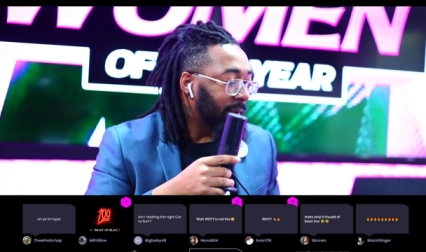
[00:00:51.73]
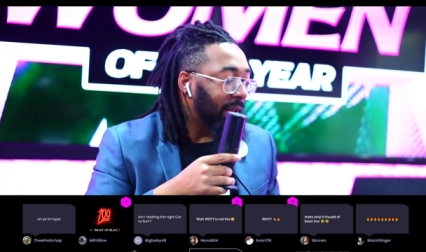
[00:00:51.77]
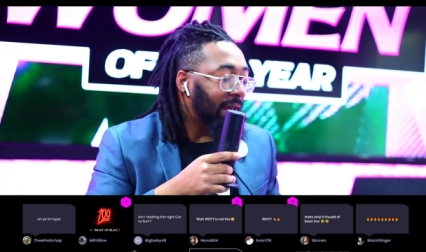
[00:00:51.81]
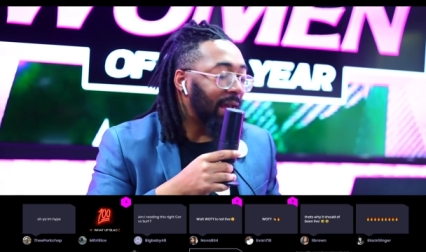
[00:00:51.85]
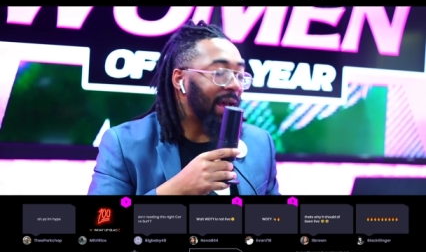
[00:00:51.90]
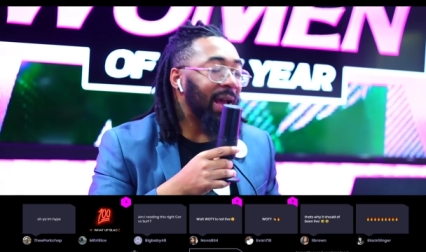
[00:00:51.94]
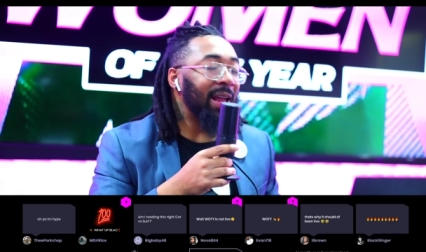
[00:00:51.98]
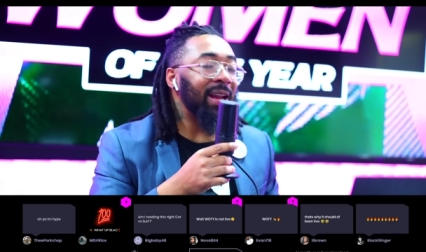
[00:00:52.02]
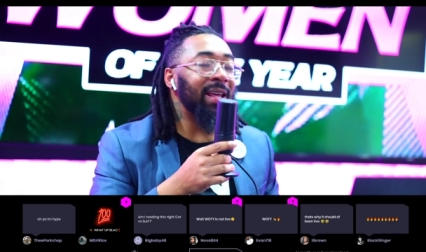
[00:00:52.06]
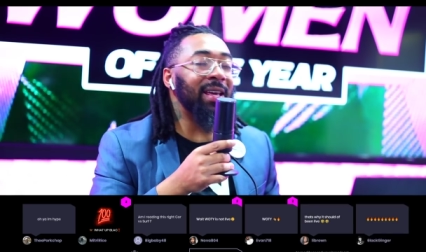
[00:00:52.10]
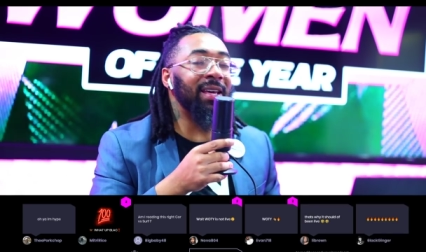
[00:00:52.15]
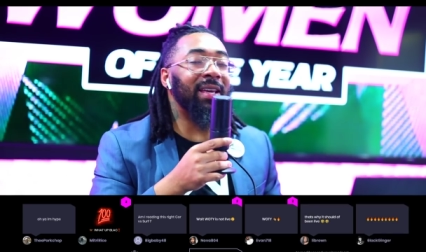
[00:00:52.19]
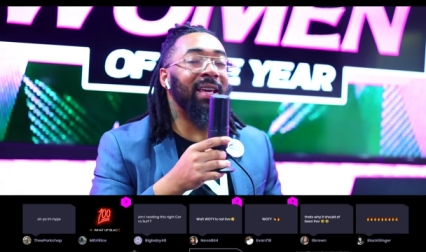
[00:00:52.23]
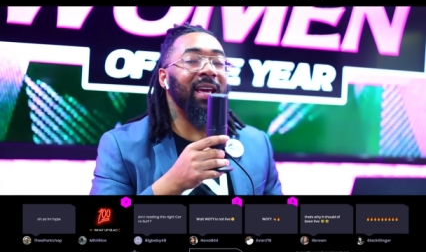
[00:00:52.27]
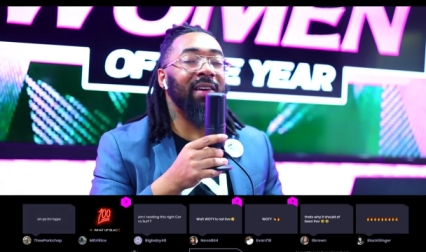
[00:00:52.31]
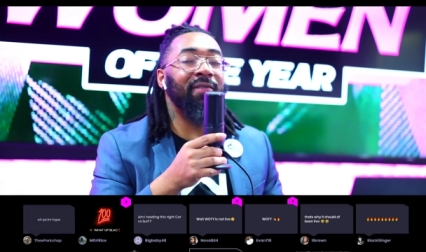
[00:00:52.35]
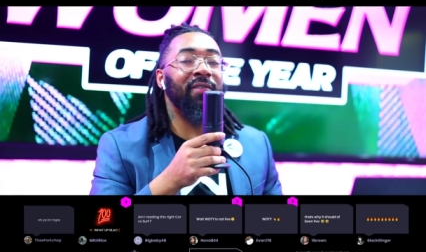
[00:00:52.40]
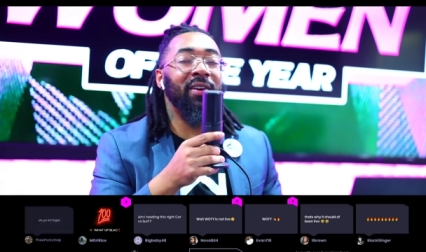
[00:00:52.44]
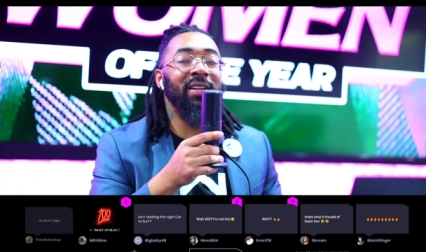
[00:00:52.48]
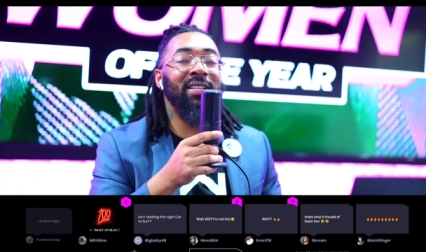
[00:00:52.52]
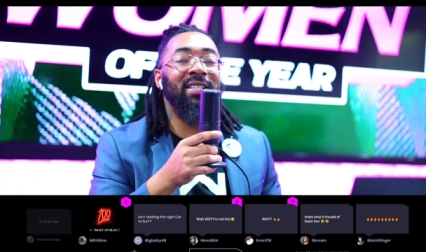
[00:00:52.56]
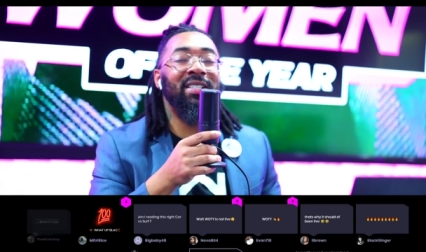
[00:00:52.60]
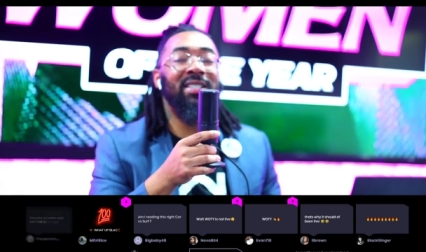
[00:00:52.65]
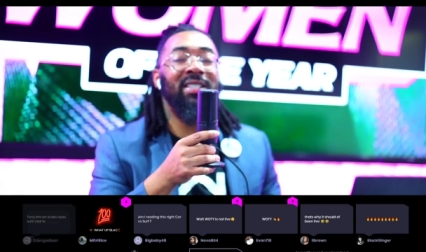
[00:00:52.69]
any
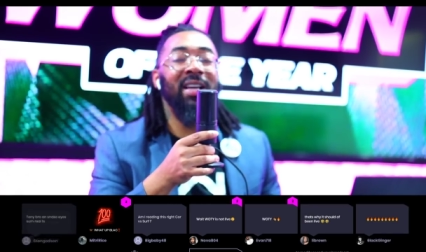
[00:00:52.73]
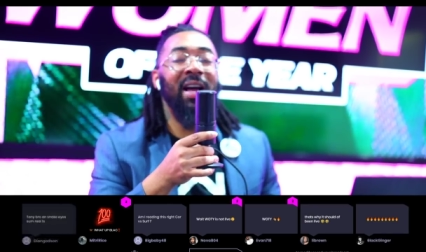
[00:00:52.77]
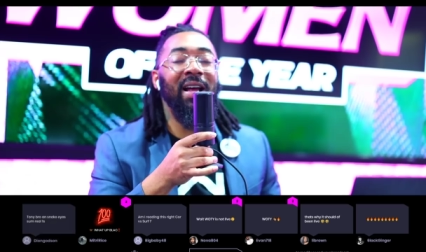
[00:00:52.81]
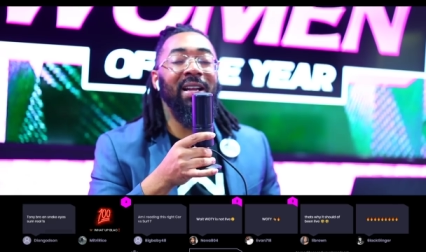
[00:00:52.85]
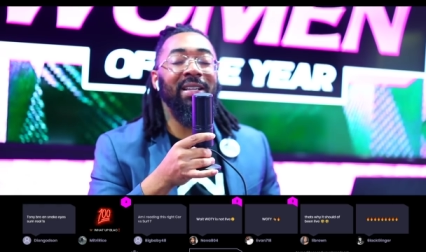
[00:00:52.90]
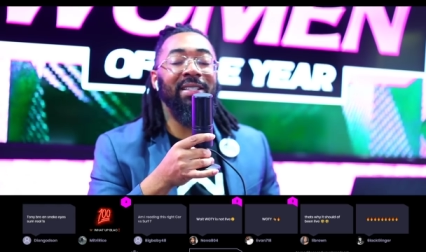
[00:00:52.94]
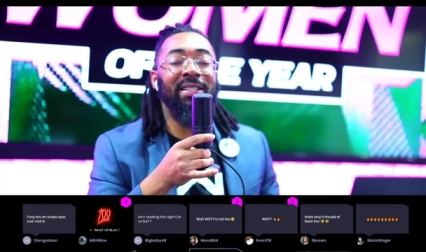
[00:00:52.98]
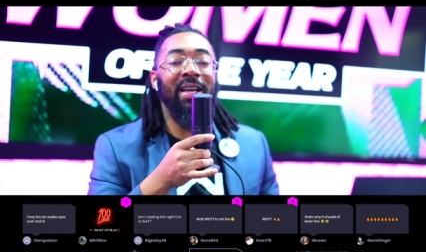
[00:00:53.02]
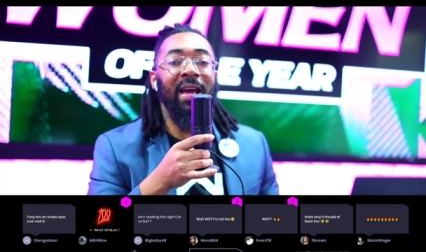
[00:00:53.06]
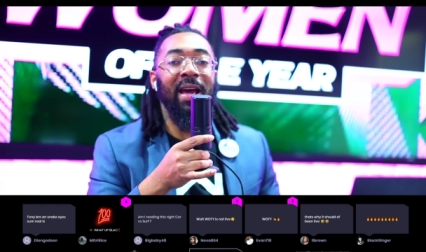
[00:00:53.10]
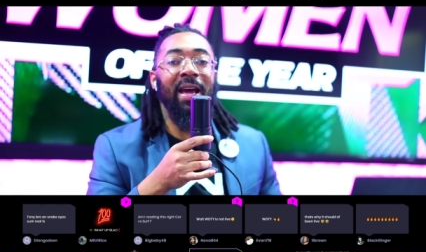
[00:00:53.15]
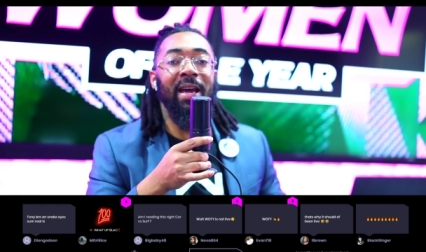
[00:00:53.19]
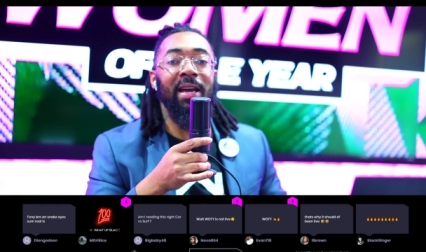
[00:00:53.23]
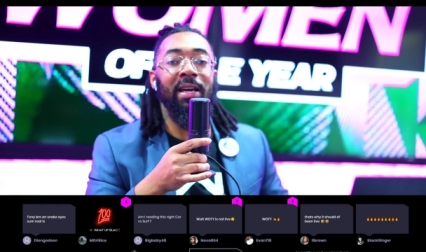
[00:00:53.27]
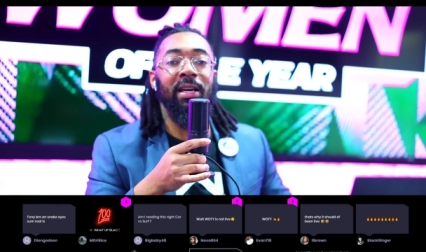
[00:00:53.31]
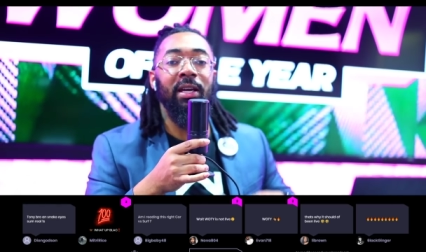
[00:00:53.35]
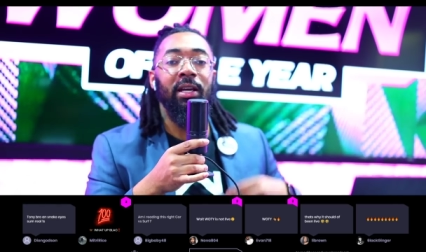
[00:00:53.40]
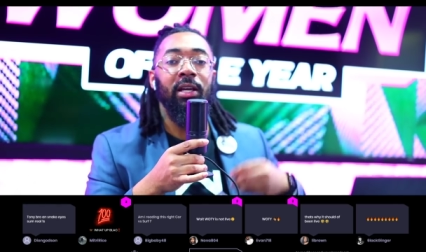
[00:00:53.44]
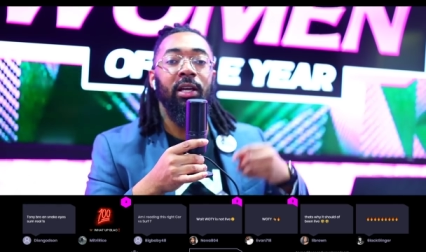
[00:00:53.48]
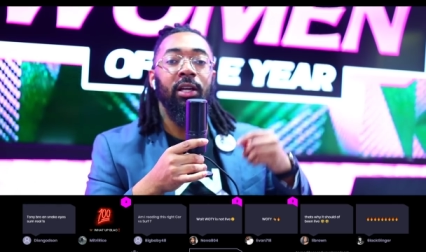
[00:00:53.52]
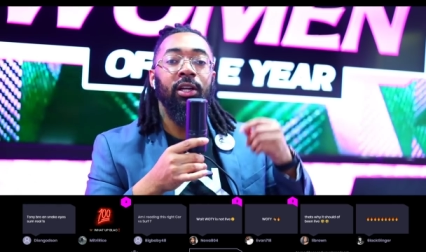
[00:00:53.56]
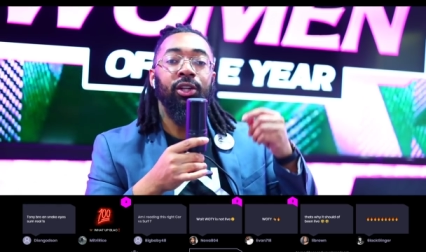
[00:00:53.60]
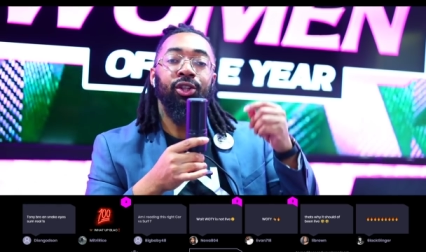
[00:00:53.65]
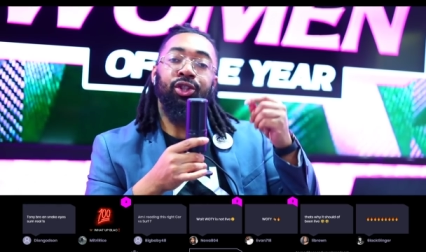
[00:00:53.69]
given Sunday,
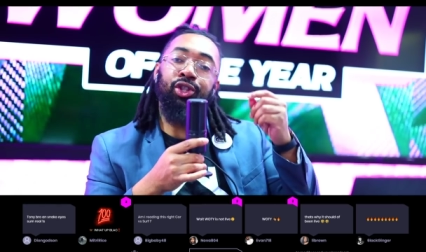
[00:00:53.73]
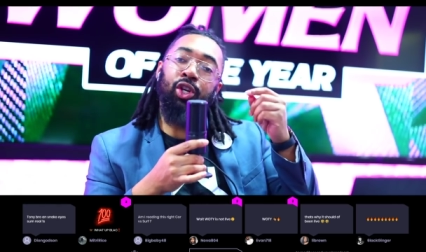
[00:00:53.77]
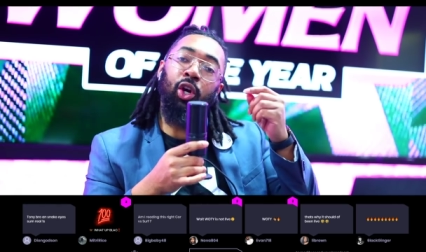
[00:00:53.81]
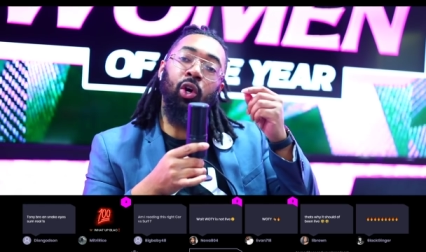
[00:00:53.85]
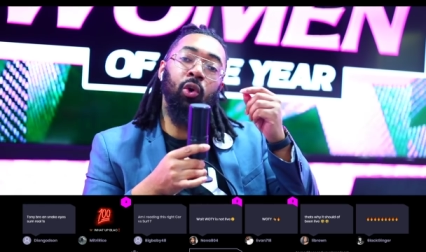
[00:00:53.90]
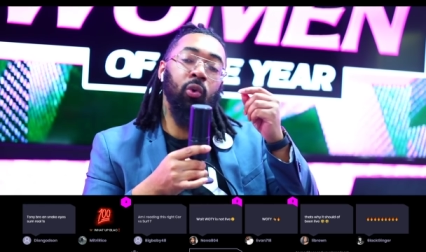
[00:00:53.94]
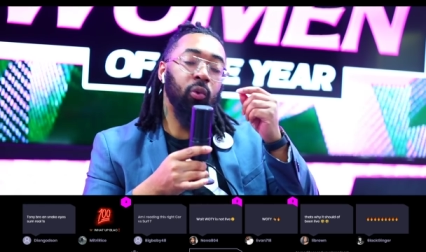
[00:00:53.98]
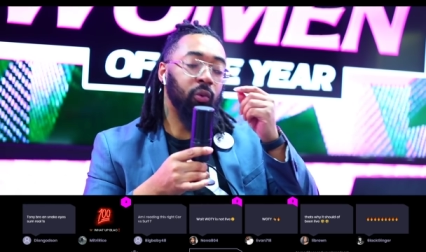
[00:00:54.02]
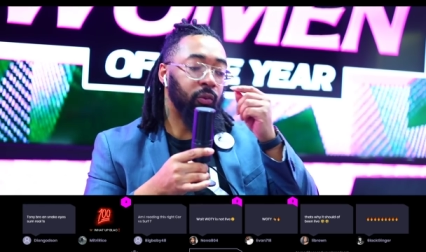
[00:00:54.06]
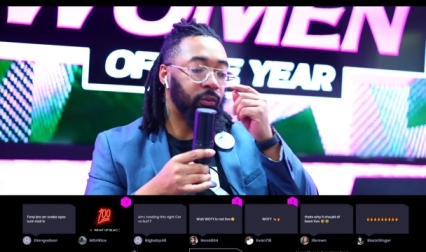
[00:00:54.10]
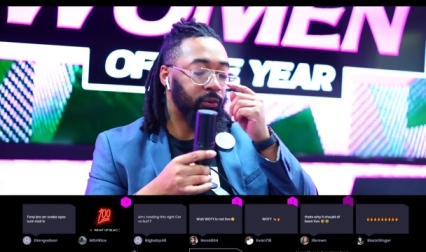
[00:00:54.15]
two.